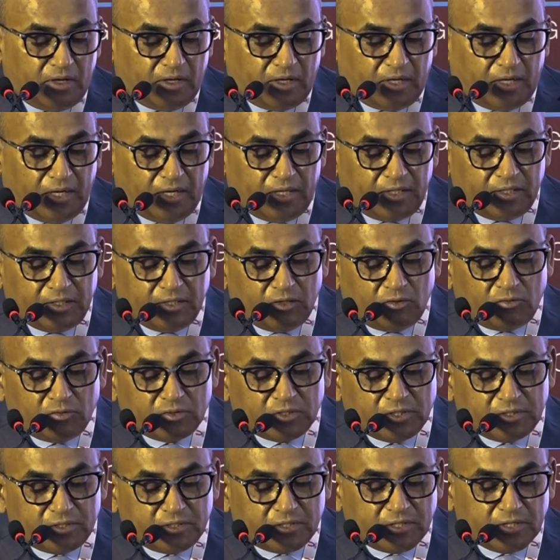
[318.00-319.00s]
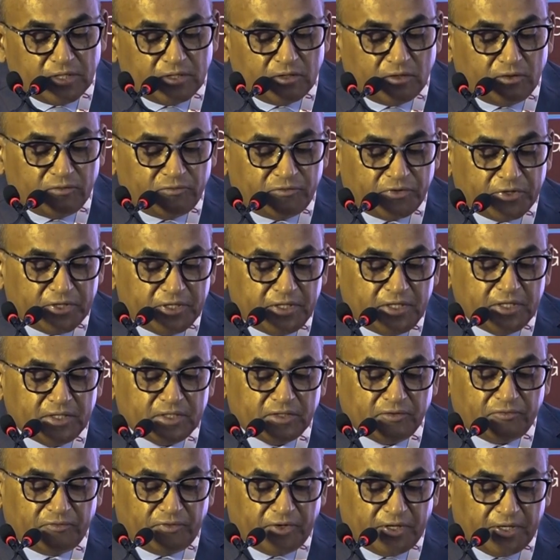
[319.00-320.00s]
carry out the drill of reading
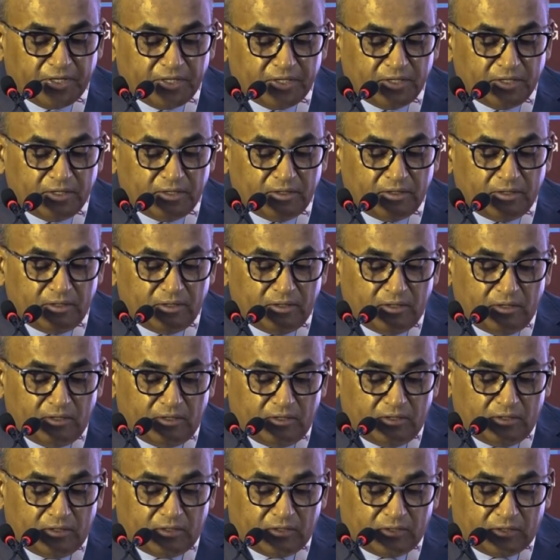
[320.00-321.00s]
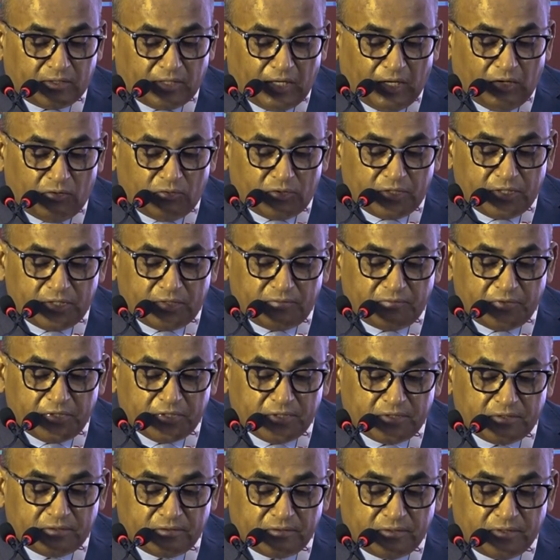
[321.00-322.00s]
the file, clouded
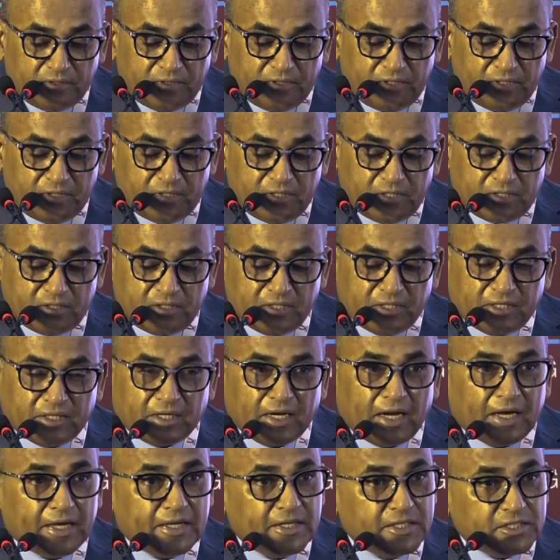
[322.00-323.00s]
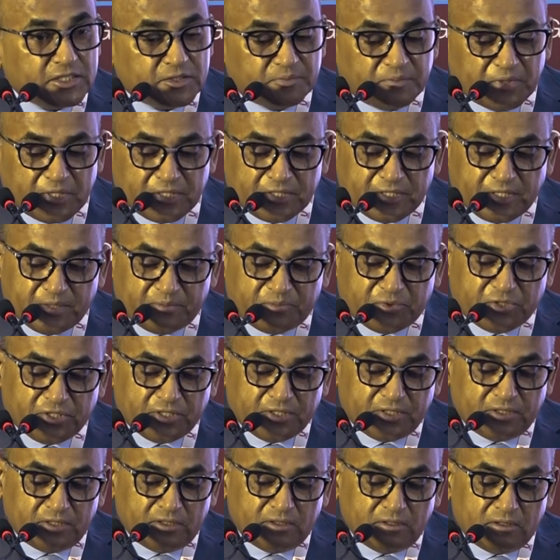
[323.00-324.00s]
with either the client's
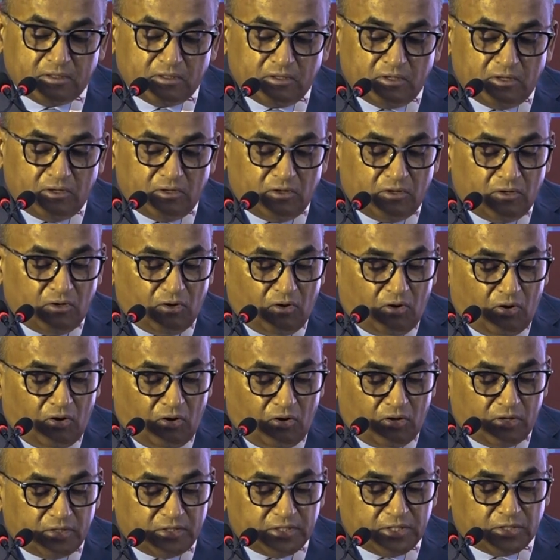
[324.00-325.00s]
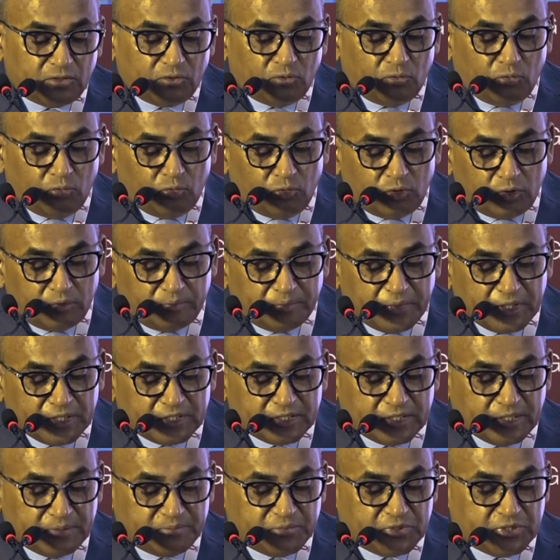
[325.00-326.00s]
perception or their own
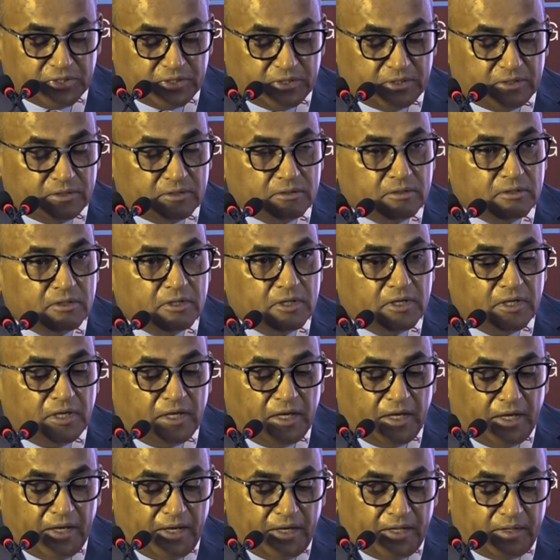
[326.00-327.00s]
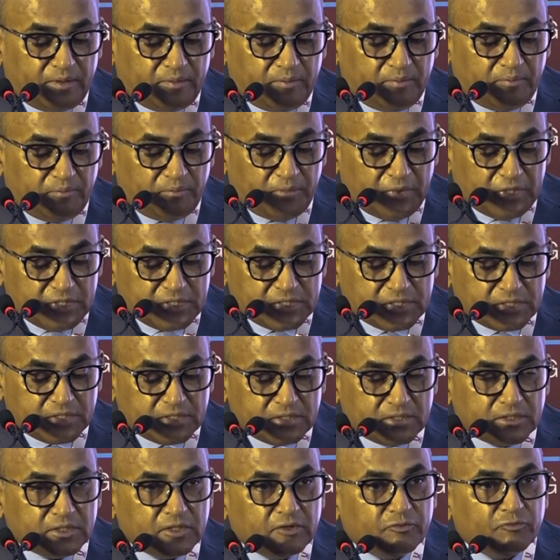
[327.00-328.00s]
perception, and
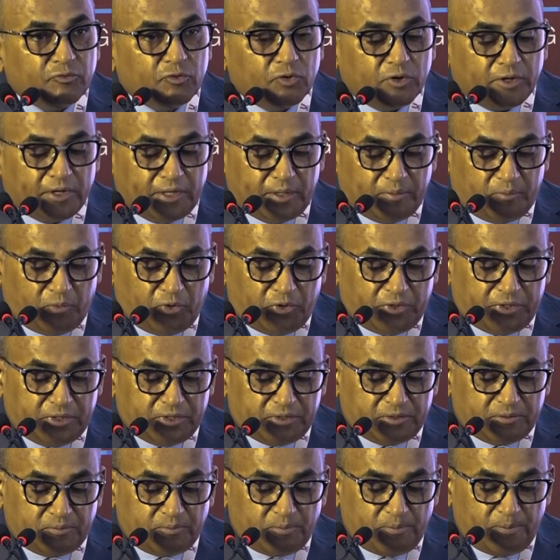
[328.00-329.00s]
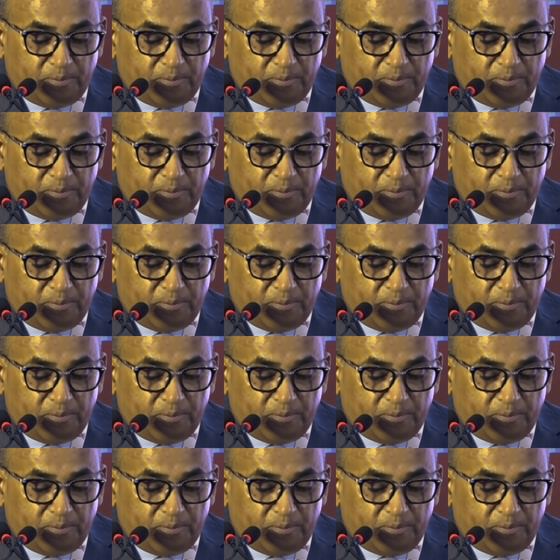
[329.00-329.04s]
miss the focal point.